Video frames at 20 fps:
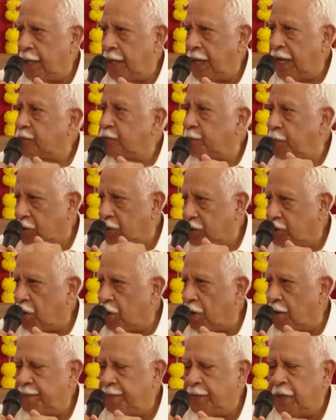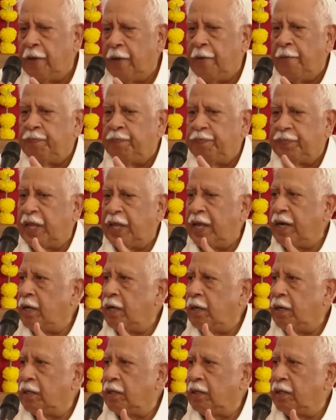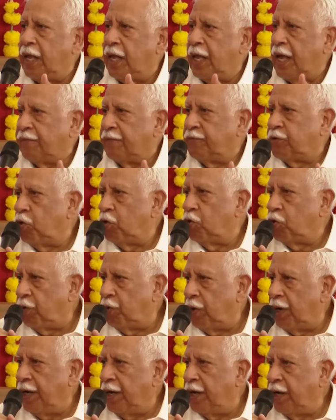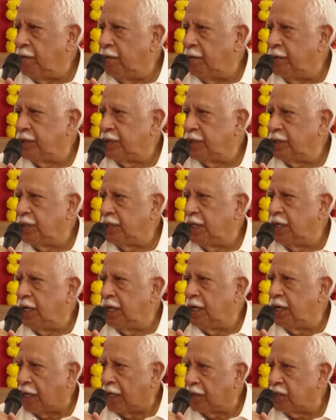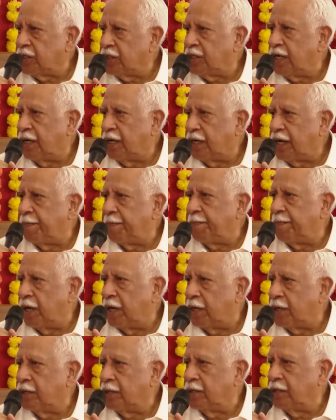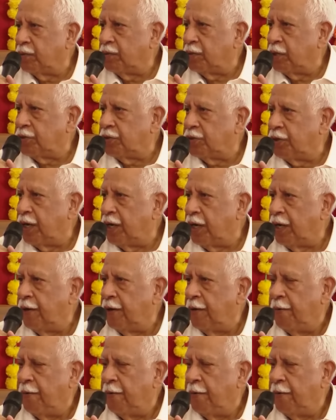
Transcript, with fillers: exports drop, then they have to look to India, which is the largest untapped market in the world today.